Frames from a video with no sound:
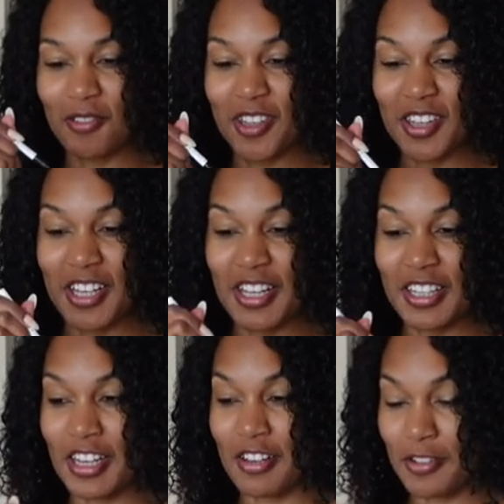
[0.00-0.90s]
One thing I
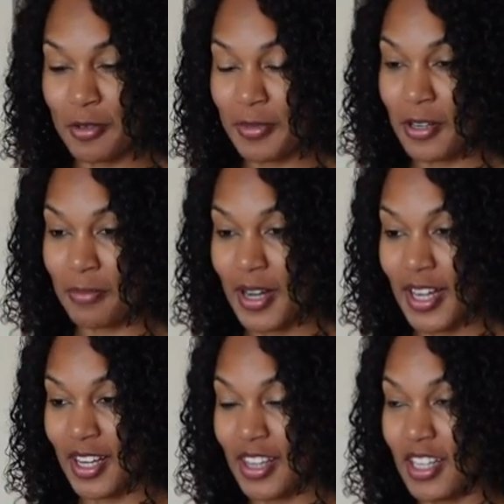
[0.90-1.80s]
love about
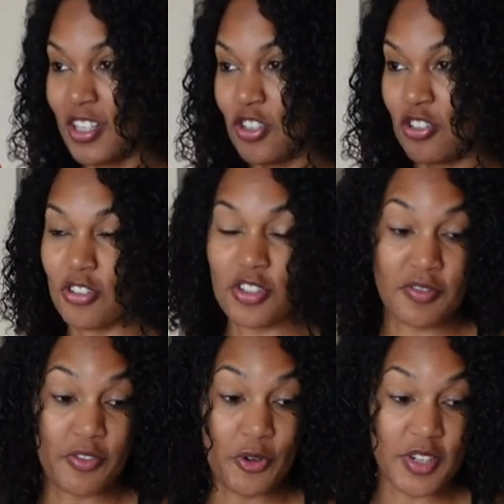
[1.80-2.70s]
buying things during the
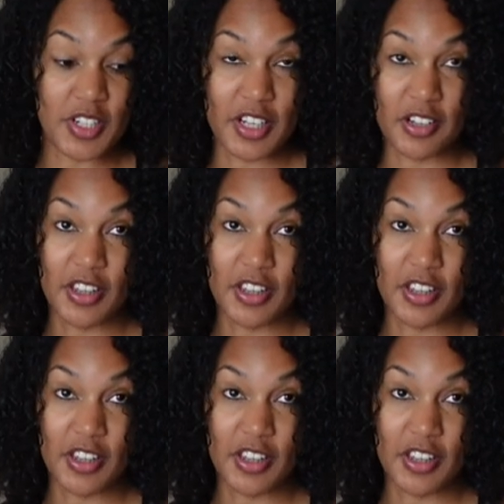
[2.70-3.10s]
Sephora sale